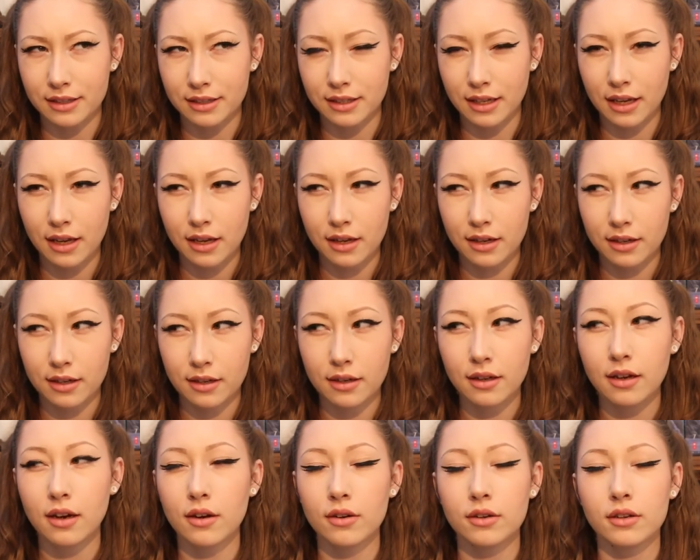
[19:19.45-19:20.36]
Is that
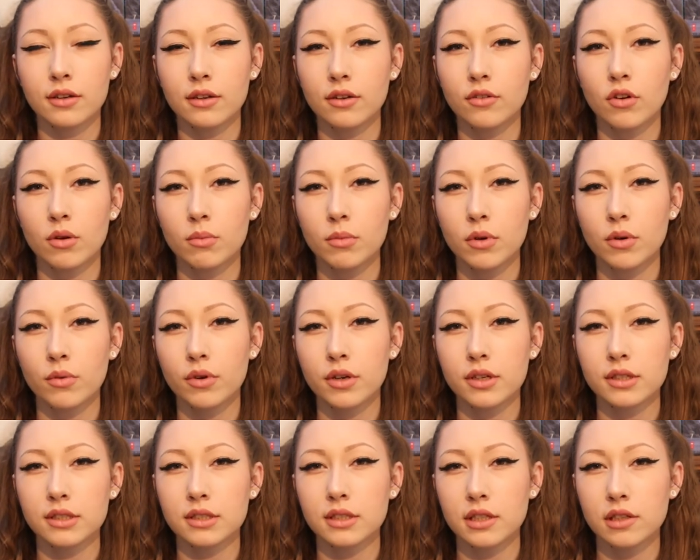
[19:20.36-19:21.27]
a normal
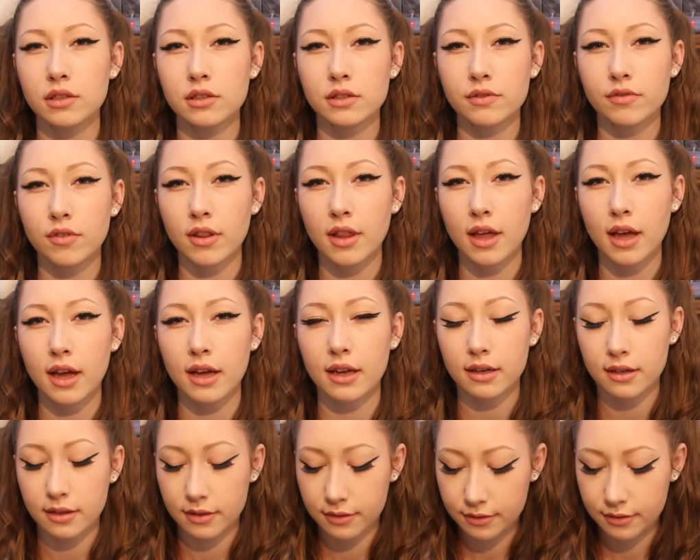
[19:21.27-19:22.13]
word to use for that?